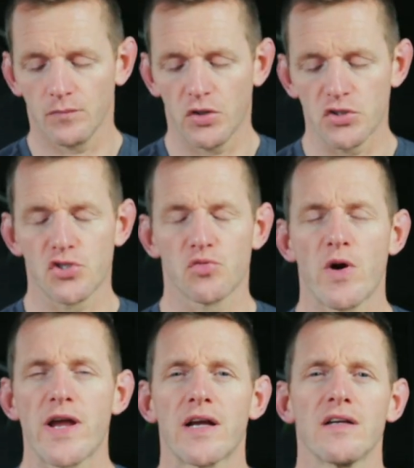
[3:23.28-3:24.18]
Now the
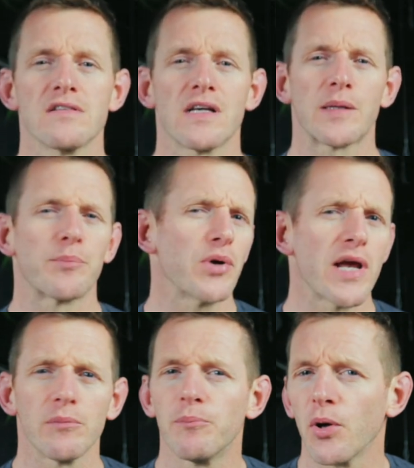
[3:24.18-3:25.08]
swing is like the
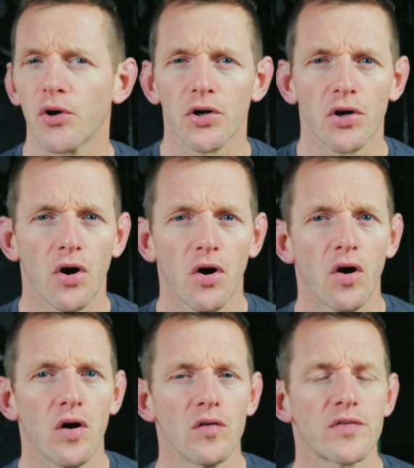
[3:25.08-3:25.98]
bread and butter
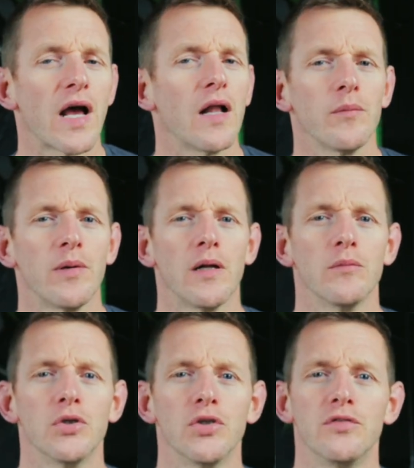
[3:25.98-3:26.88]
of
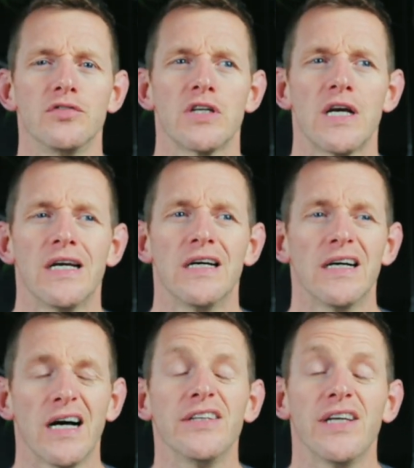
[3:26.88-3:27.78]
kettlebell moves
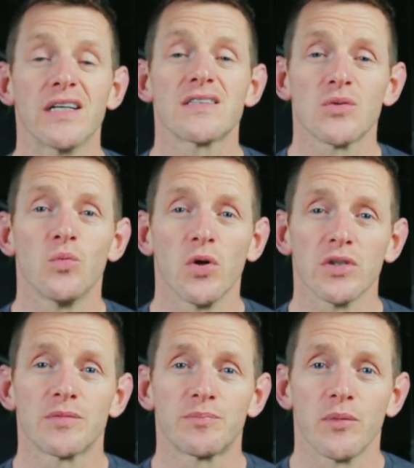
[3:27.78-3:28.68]
and yeah, it's the one
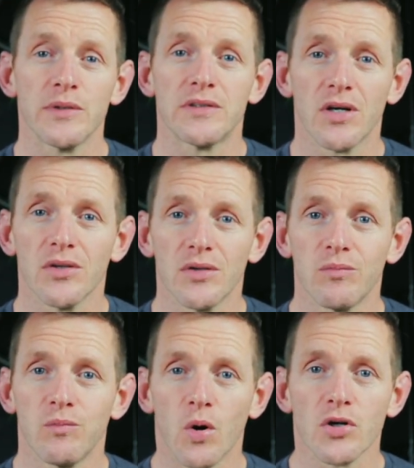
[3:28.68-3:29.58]
that's probably done the
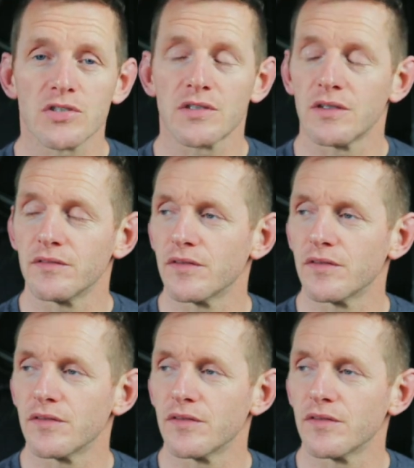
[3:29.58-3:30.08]
worst out of